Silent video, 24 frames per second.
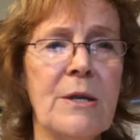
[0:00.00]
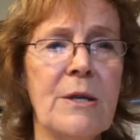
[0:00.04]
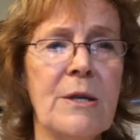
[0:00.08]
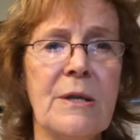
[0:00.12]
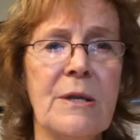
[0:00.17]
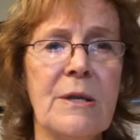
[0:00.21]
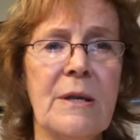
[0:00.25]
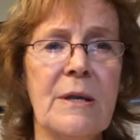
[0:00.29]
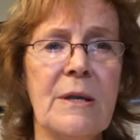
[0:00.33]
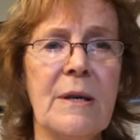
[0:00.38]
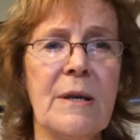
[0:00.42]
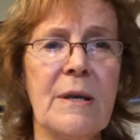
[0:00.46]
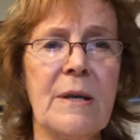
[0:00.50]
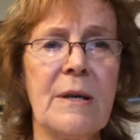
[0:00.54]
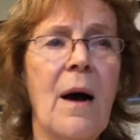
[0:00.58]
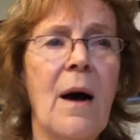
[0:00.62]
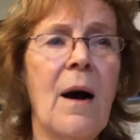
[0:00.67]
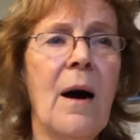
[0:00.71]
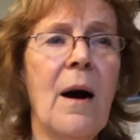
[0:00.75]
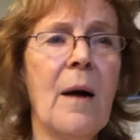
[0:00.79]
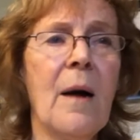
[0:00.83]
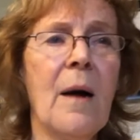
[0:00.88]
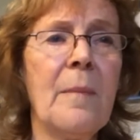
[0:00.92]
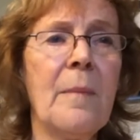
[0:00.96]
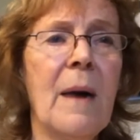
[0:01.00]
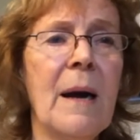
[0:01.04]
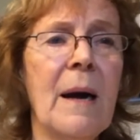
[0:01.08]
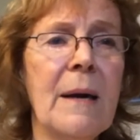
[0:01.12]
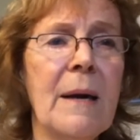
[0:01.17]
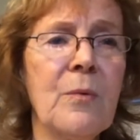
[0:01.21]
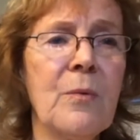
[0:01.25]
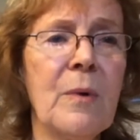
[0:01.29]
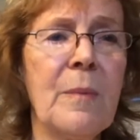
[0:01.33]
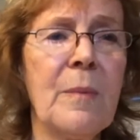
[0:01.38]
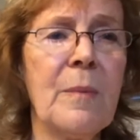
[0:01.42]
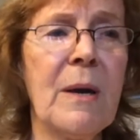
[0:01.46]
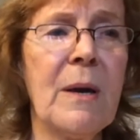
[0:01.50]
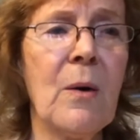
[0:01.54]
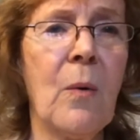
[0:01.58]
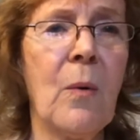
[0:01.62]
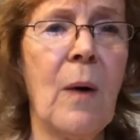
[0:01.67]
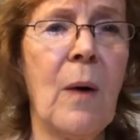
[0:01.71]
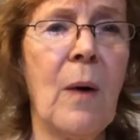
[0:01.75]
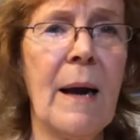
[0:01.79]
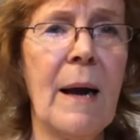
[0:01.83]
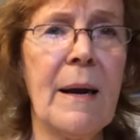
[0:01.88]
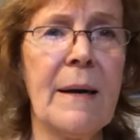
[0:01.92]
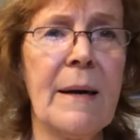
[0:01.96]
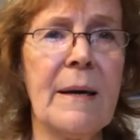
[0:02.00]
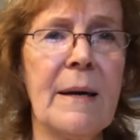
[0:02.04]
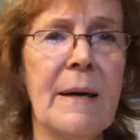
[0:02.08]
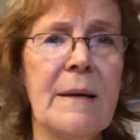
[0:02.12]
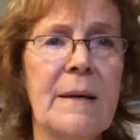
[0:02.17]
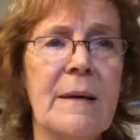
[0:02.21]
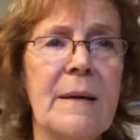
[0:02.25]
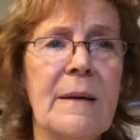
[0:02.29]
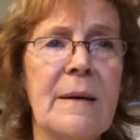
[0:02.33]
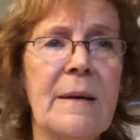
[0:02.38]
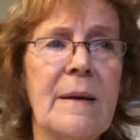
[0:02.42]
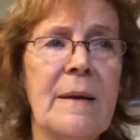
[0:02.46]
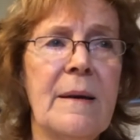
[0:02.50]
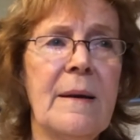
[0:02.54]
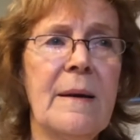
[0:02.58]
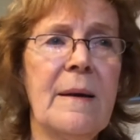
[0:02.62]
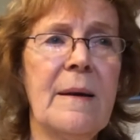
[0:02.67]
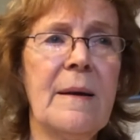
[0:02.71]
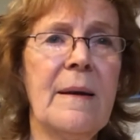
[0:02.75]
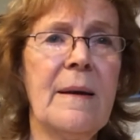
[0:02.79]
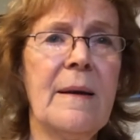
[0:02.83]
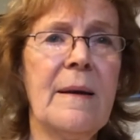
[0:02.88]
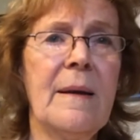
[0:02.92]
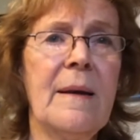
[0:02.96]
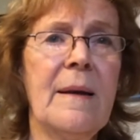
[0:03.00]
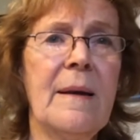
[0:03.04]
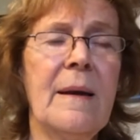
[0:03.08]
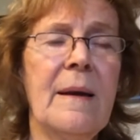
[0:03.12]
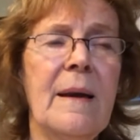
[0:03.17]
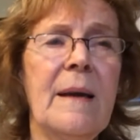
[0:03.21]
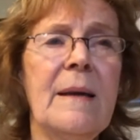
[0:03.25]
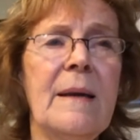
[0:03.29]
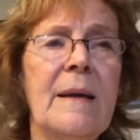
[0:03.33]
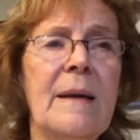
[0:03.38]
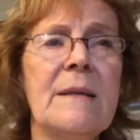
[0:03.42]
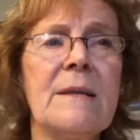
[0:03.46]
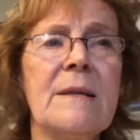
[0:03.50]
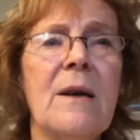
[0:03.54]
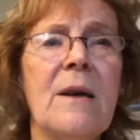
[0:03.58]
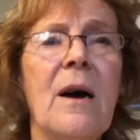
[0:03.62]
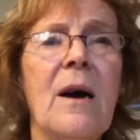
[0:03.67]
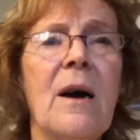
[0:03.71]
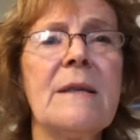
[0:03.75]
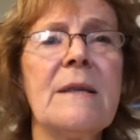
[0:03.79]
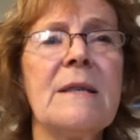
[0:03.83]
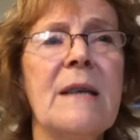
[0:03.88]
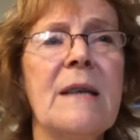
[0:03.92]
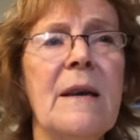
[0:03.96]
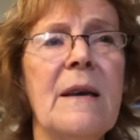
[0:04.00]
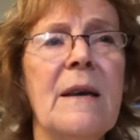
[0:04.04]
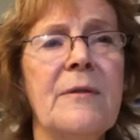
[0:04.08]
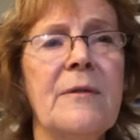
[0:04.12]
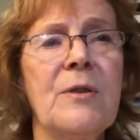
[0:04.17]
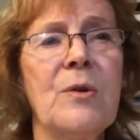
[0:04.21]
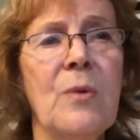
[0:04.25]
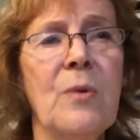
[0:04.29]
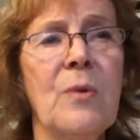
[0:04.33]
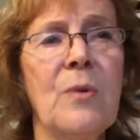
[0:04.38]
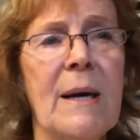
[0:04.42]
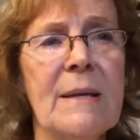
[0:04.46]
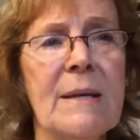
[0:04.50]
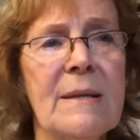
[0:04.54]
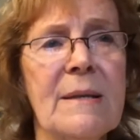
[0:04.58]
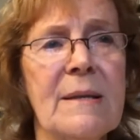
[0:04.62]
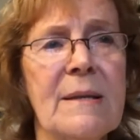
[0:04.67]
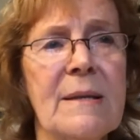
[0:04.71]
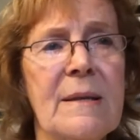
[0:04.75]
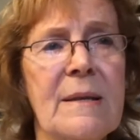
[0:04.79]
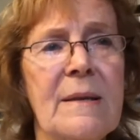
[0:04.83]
it, our mind would be quieted. It is God's gift to us.